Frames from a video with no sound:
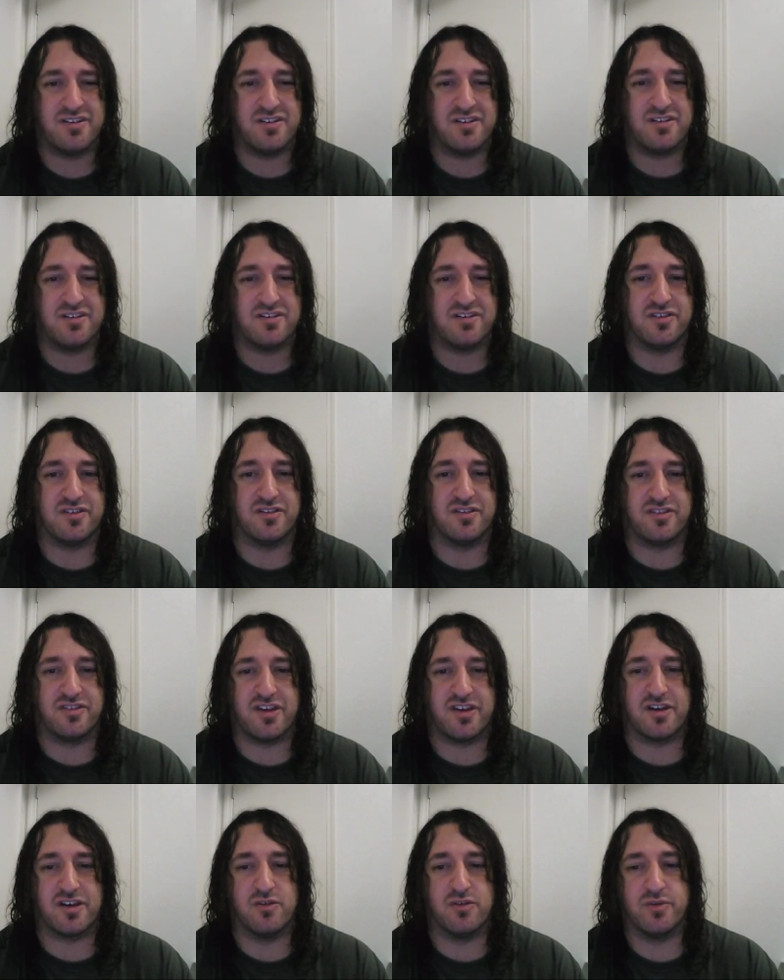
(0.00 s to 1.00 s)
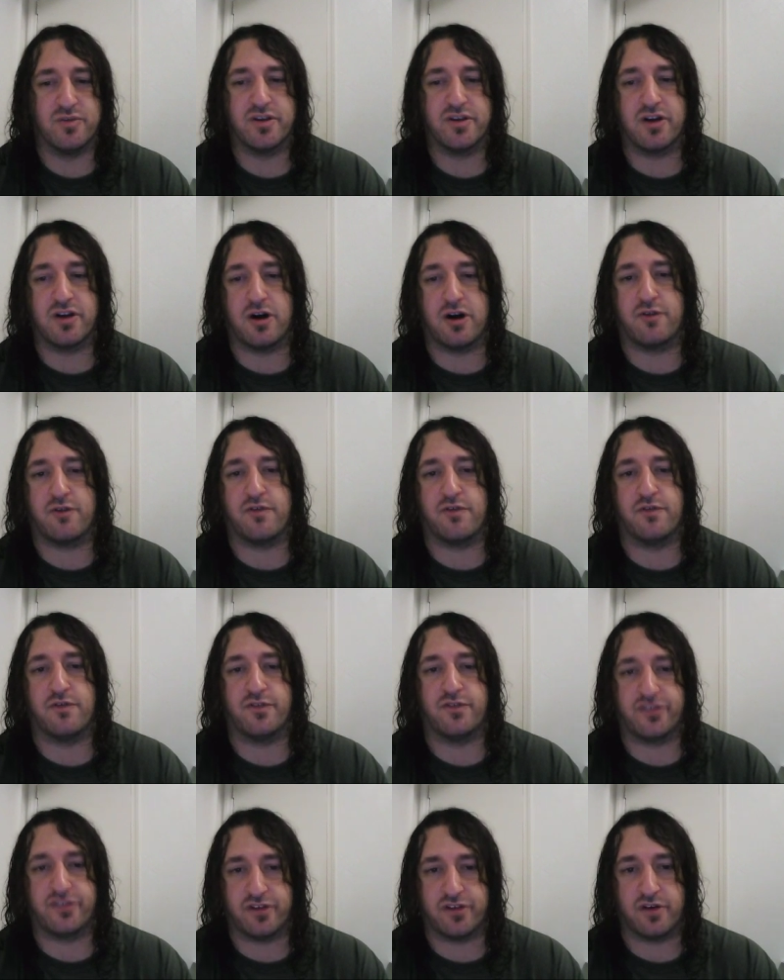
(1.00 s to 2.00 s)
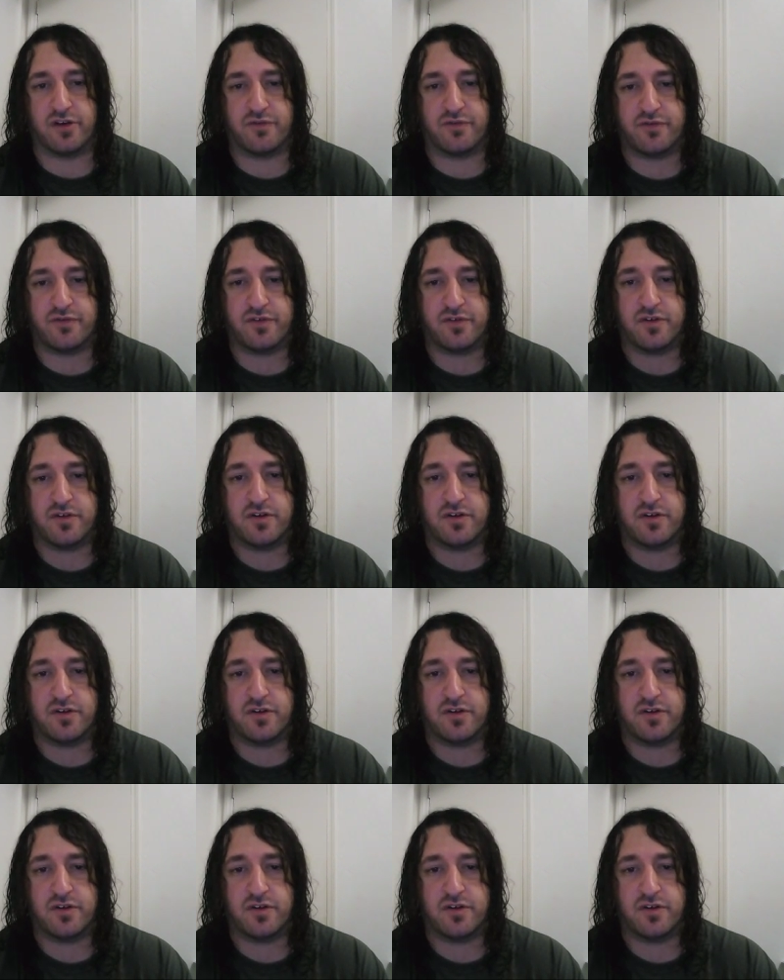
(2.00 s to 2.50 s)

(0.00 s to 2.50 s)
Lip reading: to take a week off of stuff.